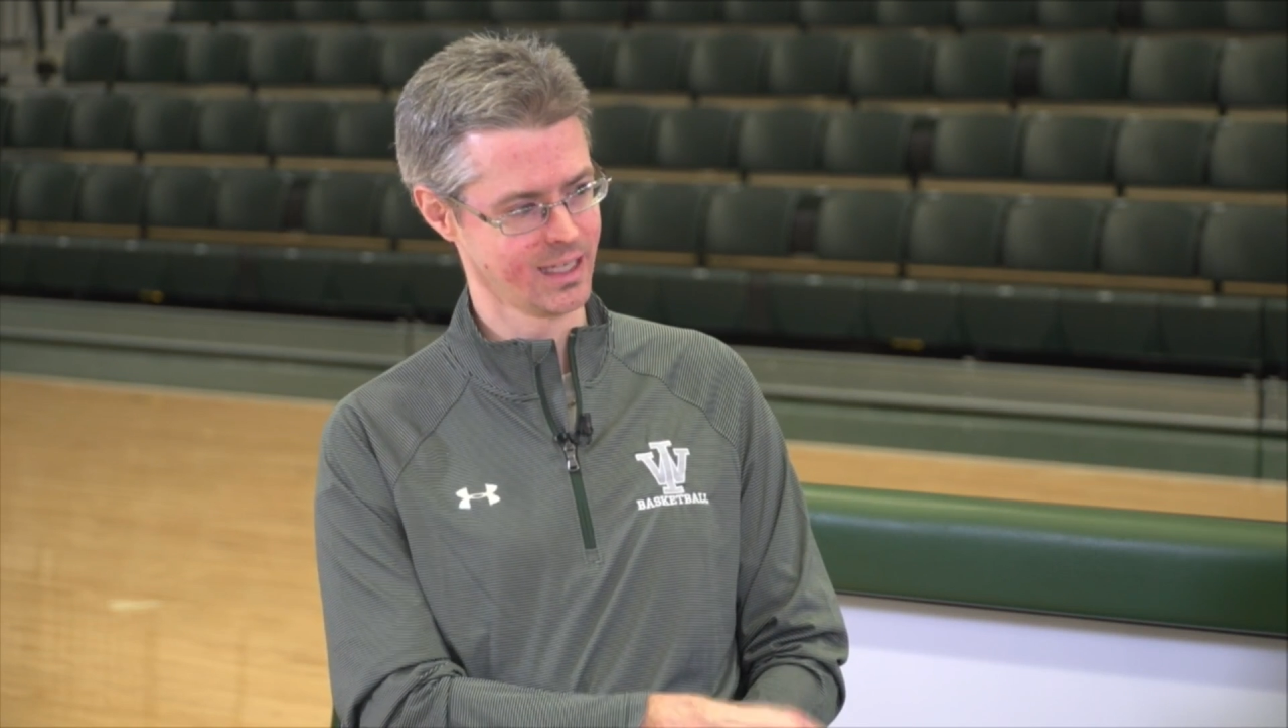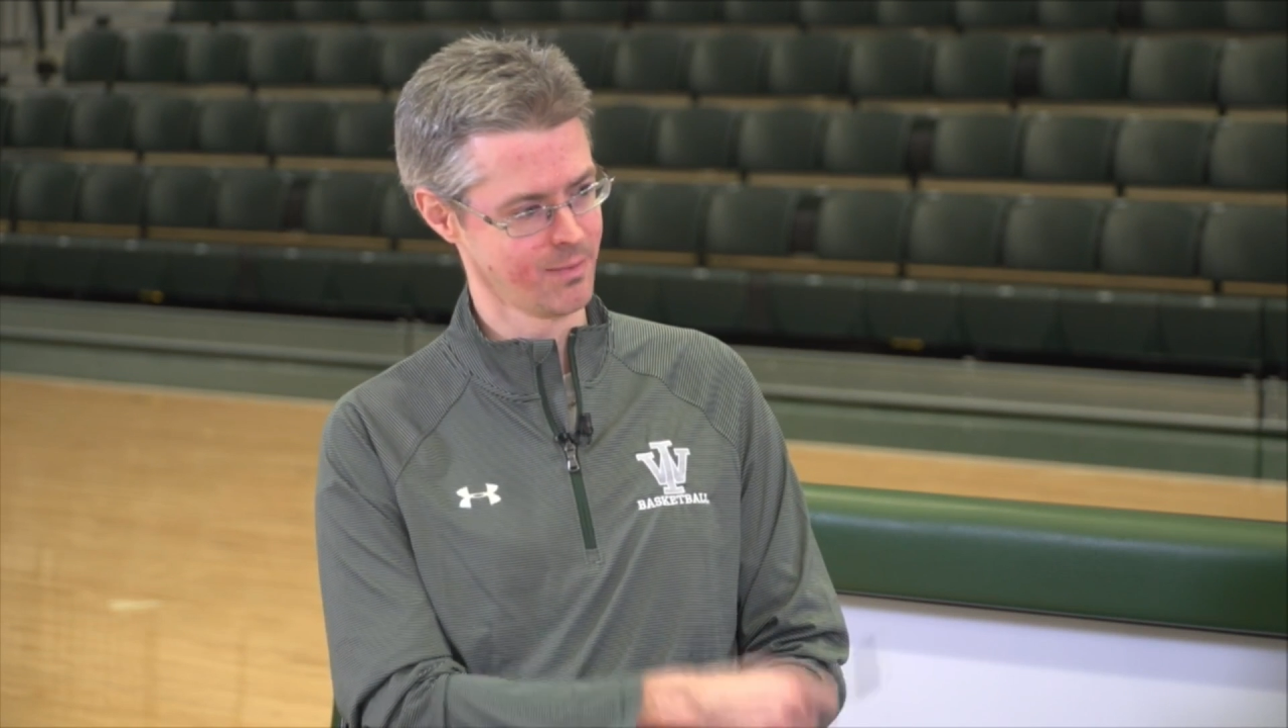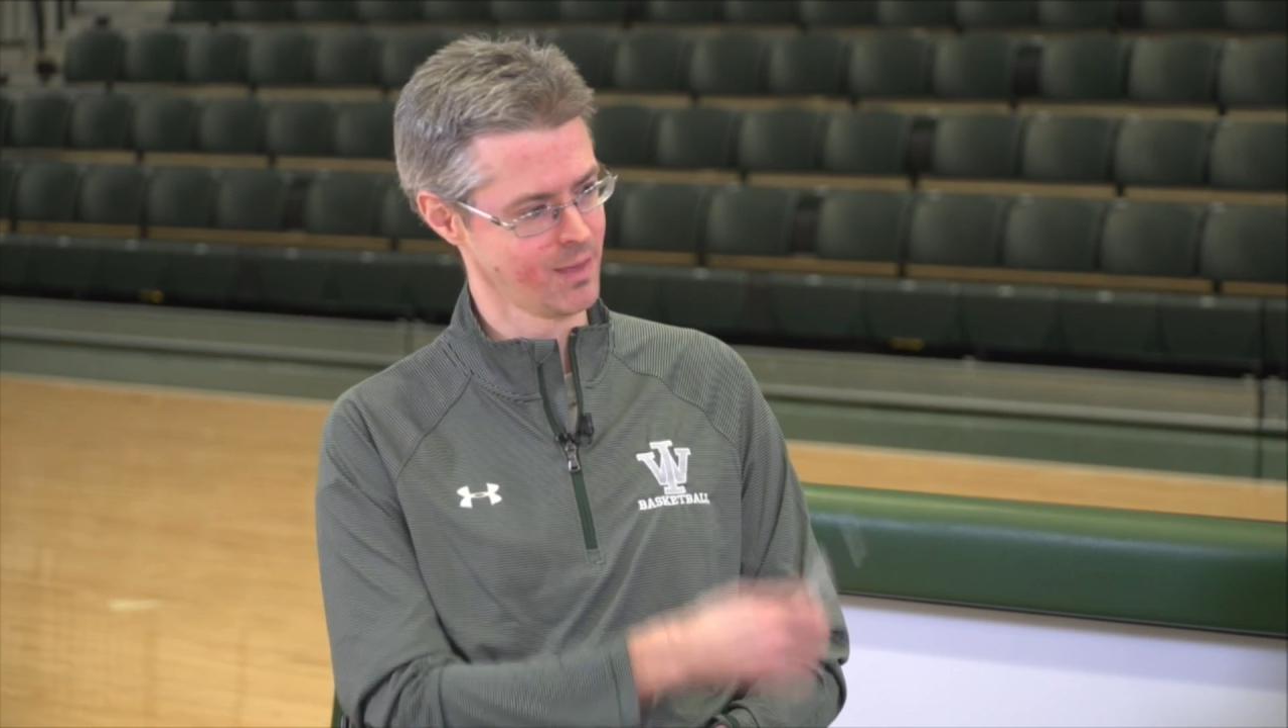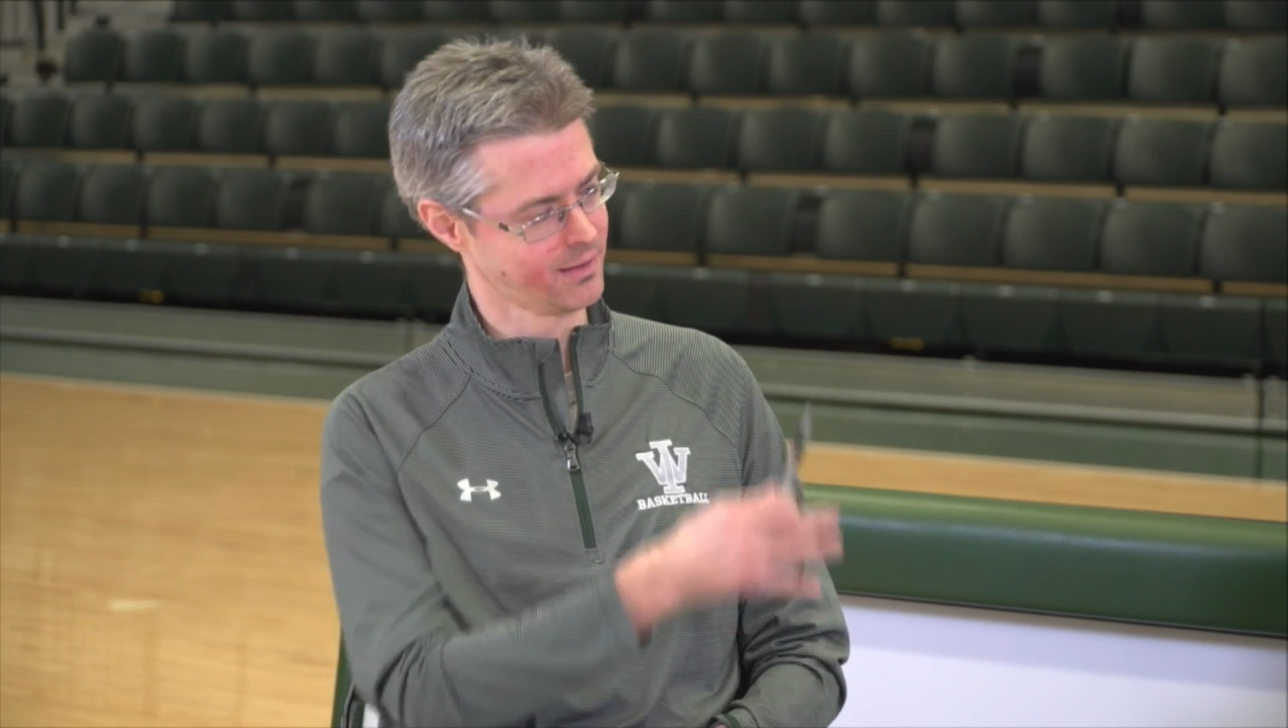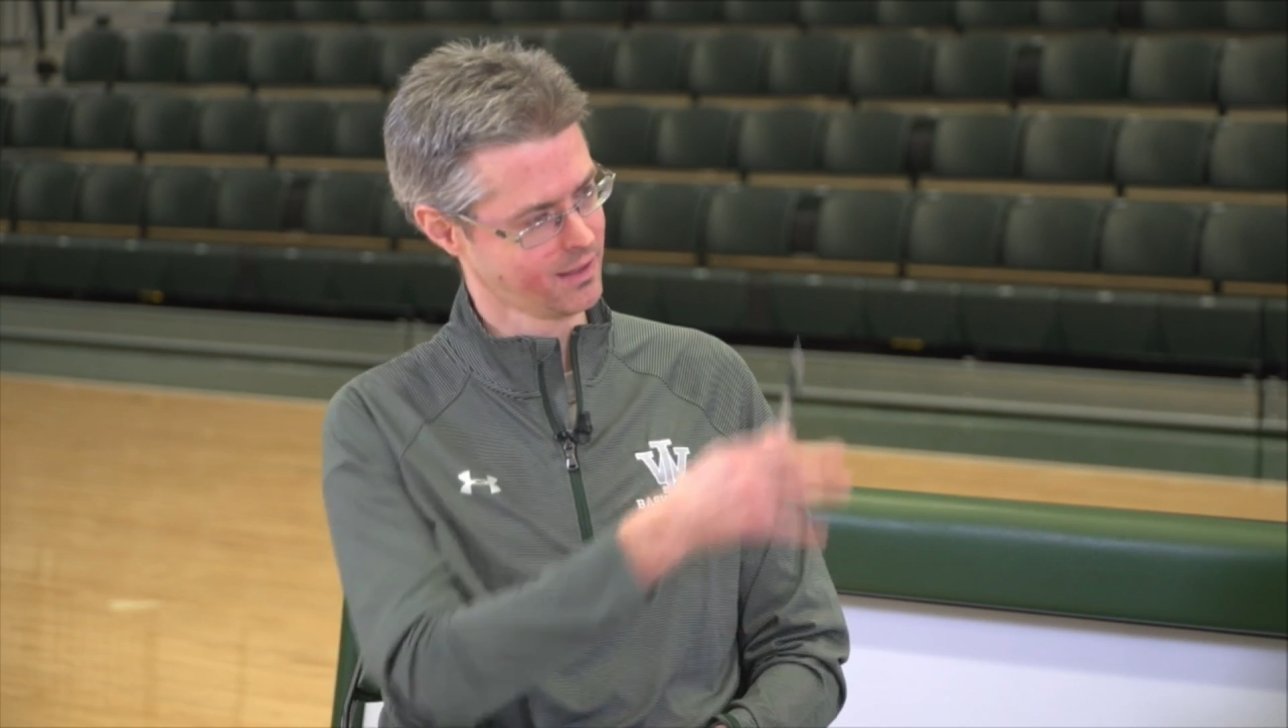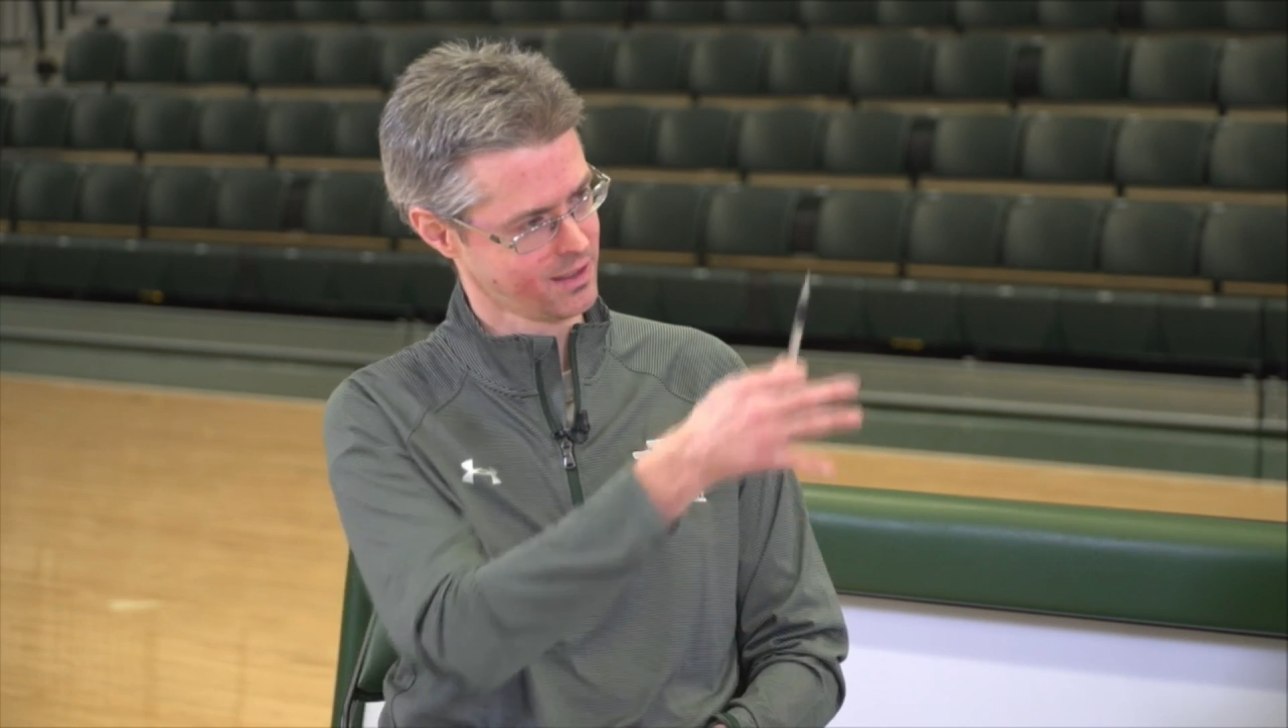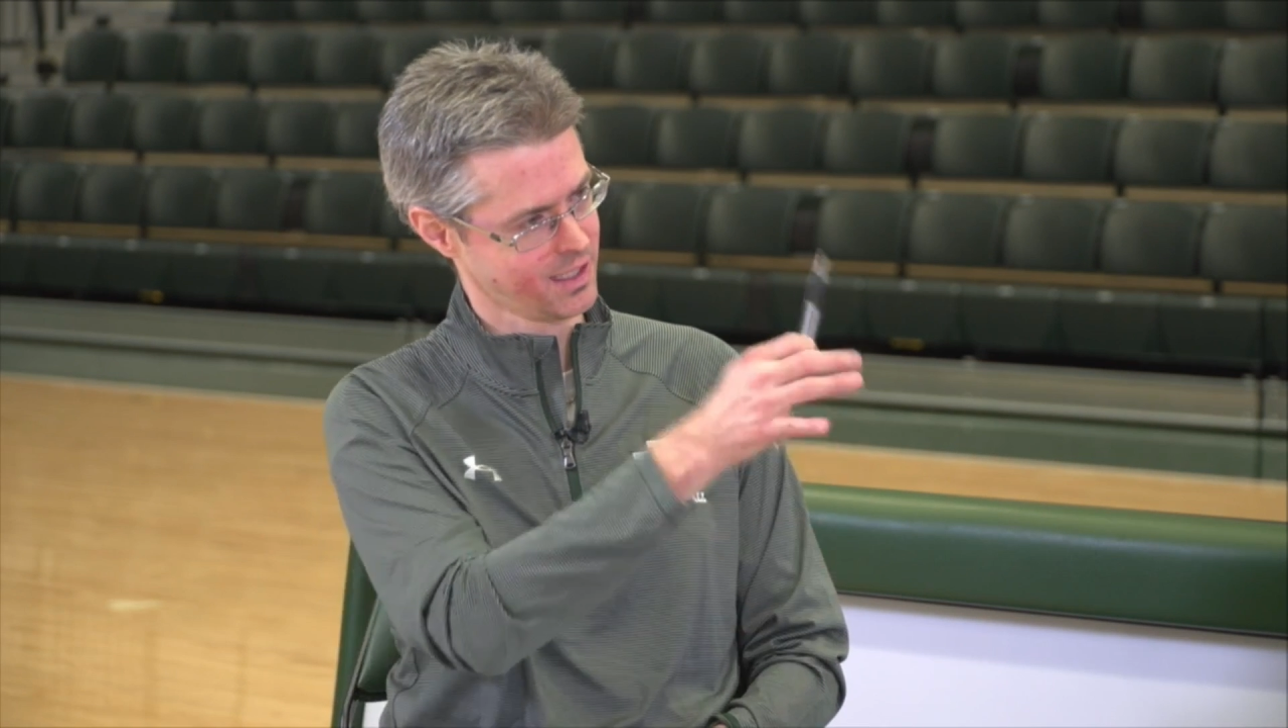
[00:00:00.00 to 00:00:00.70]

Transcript: team that